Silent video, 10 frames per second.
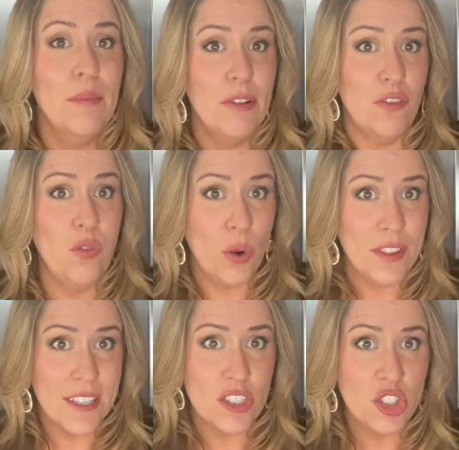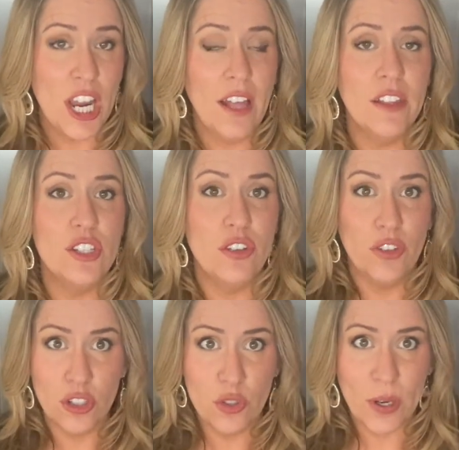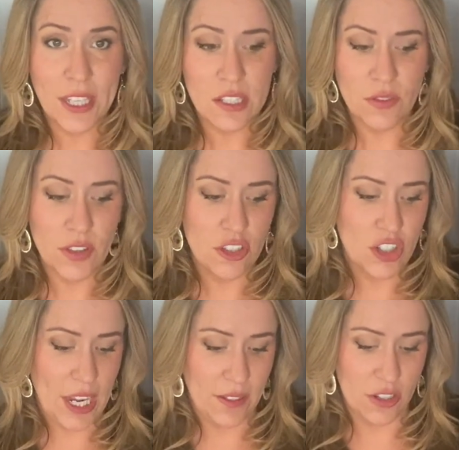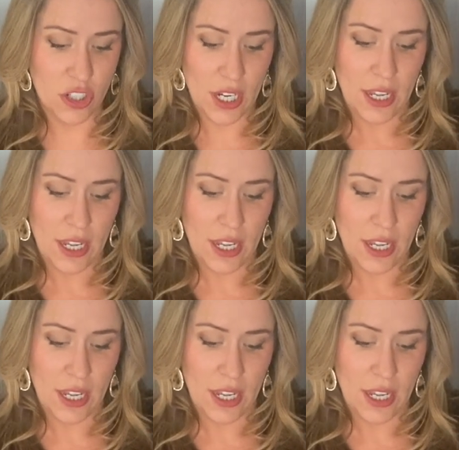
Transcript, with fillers: but for this challenge, if you're joining us for this challenge,